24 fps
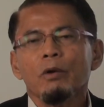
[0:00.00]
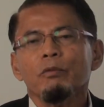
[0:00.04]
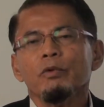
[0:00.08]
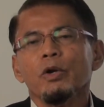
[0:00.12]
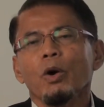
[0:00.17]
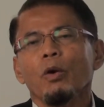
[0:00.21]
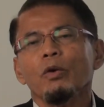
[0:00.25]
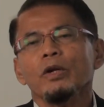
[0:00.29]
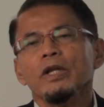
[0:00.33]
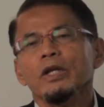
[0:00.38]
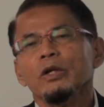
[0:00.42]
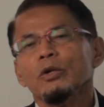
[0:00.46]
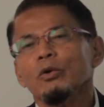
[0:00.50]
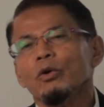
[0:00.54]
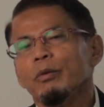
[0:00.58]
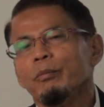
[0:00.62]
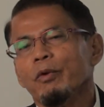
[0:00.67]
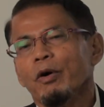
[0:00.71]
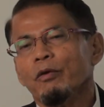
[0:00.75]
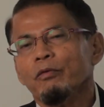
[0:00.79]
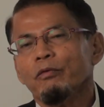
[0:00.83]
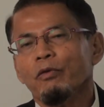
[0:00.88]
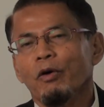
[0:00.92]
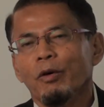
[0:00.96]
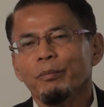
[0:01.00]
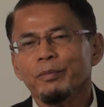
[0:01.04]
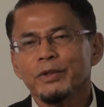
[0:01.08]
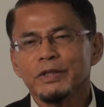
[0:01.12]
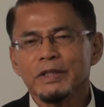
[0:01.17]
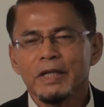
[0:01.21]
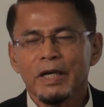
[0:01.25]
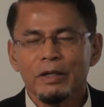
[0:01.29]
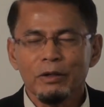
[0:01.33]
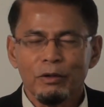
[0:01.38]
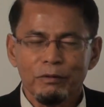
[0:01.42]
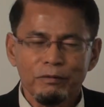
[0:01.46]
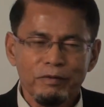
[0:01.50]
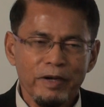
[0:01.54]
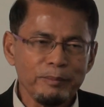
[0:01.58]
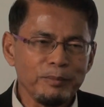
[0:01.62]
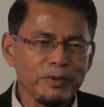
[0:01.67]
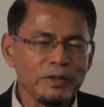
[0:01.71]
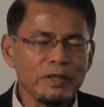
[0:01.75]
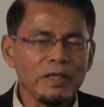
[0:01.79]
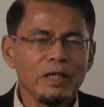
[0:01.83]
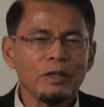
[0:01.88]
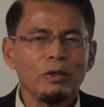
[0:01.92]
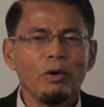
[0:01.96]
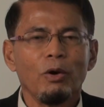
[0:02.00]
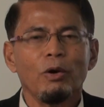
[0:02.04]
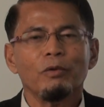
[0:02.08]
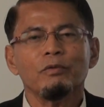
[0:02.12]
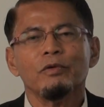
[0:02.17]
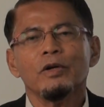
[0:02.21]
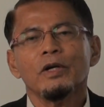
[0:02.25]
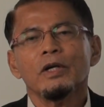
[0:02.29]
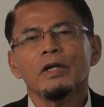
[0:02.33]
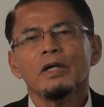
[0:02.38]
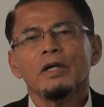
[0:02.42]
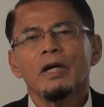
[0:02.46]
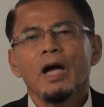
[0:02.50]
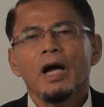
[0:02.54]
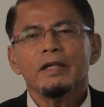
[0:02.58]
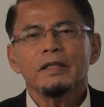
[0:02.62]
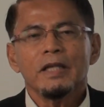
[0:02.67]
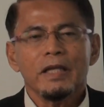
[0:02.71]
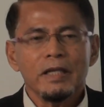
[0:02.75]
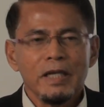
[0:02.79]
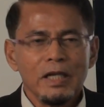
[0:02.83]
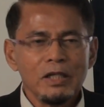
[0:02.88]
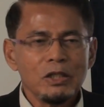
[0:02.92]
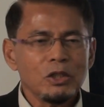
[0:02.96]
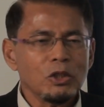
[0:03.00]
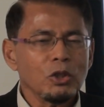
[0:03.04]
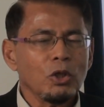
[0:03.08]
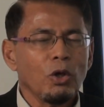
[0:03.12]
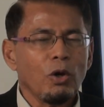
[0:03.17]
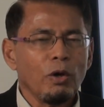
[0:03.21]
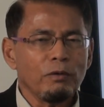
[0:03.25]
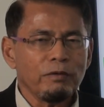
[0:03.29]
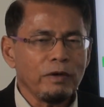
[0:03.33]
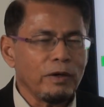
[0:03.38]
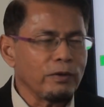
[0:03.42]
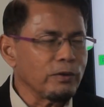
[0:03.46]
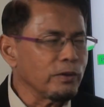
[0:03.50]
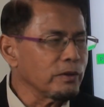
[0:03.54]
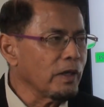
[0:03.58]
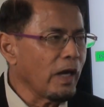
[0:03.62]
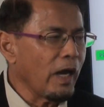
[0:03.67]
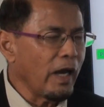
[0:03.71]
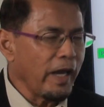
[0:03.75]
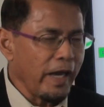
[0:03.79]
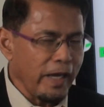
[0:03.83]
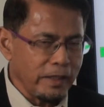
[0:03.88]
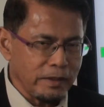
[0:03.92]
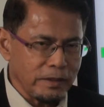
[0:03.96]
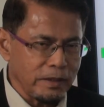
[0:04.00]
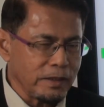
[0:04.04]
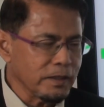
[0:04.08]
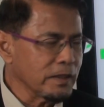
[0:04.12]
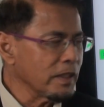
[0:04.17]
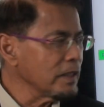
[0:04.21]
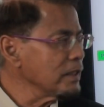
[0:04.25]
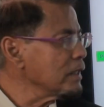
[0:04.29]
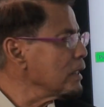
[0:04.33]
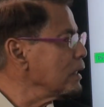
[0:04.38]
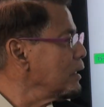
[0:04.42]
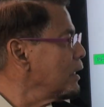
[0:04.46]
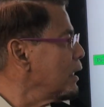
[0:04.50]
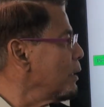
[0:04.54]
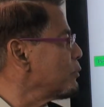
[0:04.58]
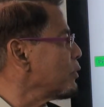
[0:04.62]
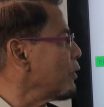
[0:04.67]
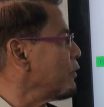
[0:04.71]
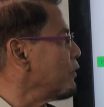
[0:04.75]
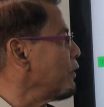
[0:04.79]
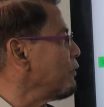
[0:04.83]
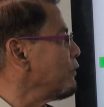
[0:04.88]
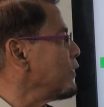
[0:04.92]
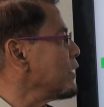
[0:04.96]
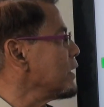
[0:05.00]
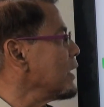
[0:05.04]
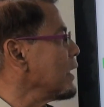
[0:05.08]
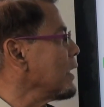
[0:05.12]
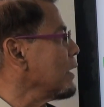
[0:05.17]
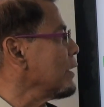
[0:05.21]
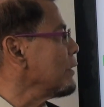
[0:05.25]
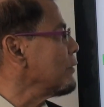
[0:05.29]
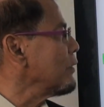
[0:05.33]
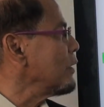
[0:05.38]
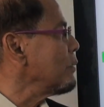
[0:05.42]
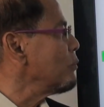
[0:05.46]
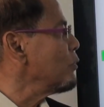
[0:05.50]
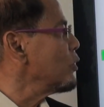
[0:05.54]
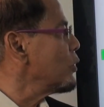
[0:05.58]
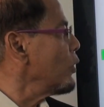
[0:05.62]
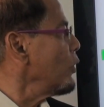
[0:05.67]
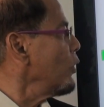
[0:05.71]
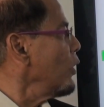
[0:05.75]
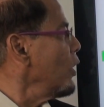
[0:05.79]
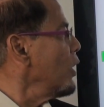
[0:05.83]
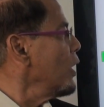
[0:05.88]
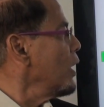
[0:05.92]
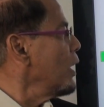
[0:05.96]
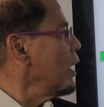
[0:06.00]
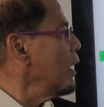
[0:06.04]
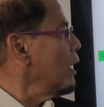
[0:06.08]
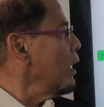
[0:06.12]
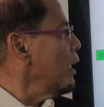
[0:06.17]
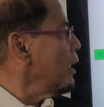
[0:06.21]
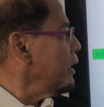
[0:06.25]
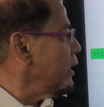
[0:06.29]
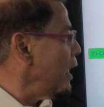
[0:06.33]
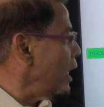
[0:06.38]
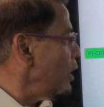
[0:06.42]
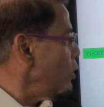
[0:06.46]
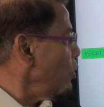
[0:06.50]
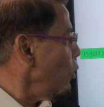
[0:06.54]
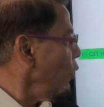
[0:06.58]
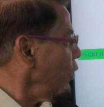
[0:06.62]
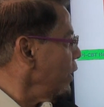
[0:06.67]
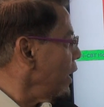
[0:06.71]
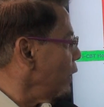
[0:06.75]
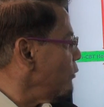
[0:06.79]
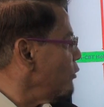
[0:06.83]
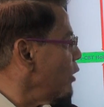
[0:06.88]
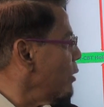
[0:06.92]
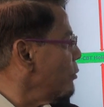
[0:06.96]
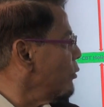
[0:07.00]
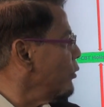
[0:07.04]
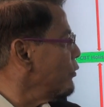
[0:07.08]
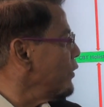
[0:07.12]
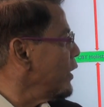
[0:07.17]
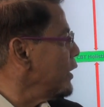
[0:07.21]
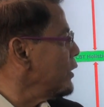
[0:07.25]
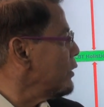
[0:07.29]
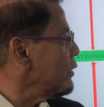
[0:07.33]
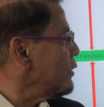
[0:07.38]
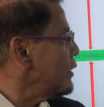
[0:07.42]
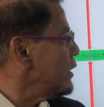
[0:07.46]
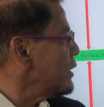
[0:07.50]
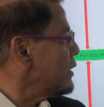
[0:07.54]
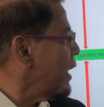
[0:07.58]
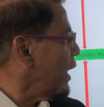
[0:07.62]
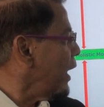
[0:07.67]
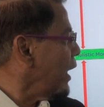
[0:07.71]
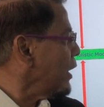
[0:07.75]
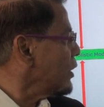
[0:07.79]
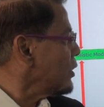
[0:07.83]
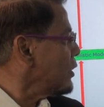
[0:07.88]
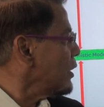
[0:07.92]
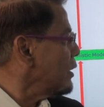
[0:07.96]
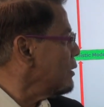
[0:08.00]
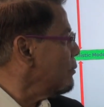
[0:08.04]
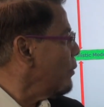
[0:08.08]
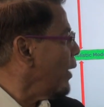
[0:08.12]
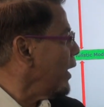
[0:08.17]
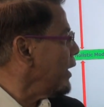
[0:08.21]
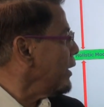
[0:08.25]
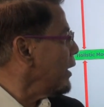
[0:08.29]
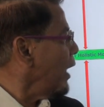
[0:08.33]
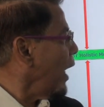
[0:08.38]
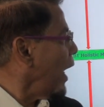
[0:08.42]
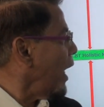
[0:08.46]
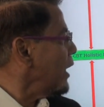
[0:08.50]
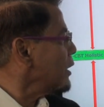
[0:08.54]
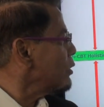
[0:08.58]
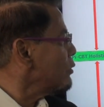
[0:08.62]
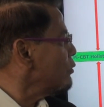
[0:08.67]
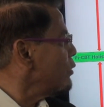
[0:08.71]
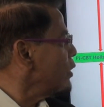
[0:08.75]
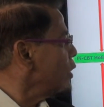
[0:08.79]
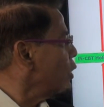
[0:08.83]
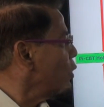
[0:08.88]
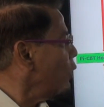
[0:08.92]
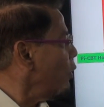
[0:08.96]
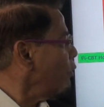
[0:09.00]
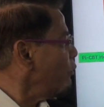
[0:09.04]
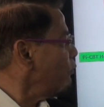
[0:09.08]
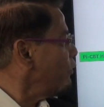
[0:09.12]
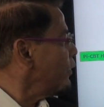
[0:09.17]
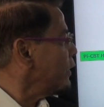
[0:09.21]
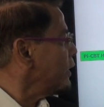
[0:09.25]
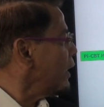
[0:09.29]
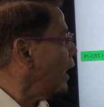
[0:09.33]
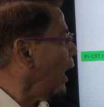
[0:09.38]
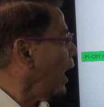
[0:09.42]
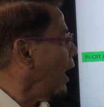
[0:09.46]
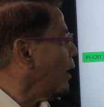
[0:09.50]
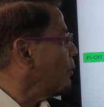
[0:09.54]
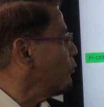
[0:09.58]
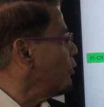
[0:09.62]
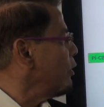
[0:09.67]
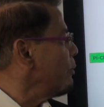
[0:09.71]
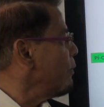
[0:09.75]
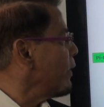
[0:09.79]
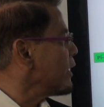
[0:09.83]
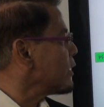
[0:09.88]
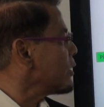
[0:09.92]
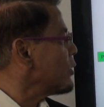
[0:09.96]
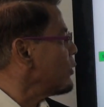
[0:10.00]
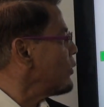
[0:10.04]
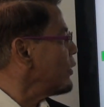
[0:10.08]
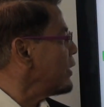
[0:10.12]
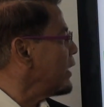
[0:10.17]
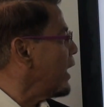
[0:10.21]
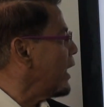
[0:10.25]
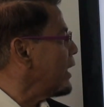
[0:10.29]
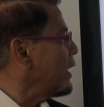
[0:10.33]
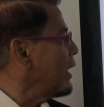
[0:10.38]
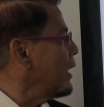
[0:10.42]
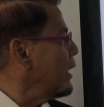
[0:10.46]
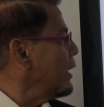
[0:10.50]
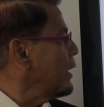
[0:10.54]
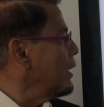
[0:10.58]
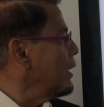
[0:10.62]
We only know about 4% or 5% of the nature of our existence in terms of the physical realm. So they know that we are moving to this direction, but as we go further up, we must know that